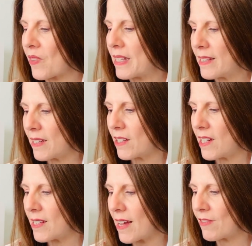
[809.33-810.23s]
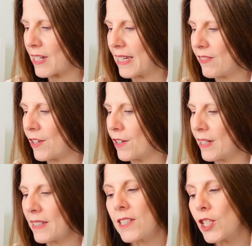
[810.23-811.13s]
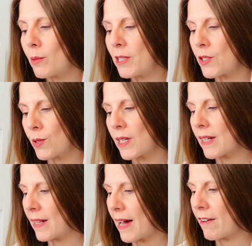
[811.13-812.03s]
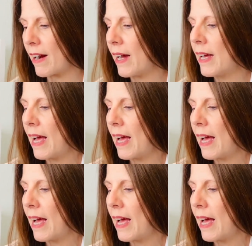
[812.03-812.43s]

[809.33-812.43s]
6 years after leaving her illegitimate daughter Clara